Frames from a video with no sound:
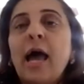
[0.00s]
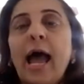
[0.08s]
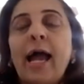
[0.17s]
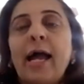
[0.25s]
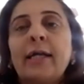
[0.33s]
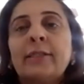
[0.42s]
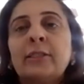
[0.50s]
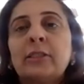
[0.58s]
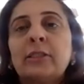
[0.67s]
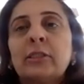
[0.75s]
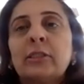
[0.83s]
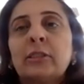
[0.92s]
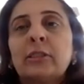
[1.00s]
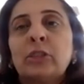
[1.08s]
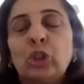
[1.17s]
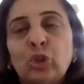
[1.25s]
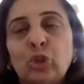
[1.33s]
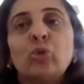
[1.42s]
and
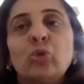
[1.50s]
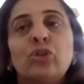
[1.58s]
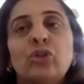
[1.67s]
2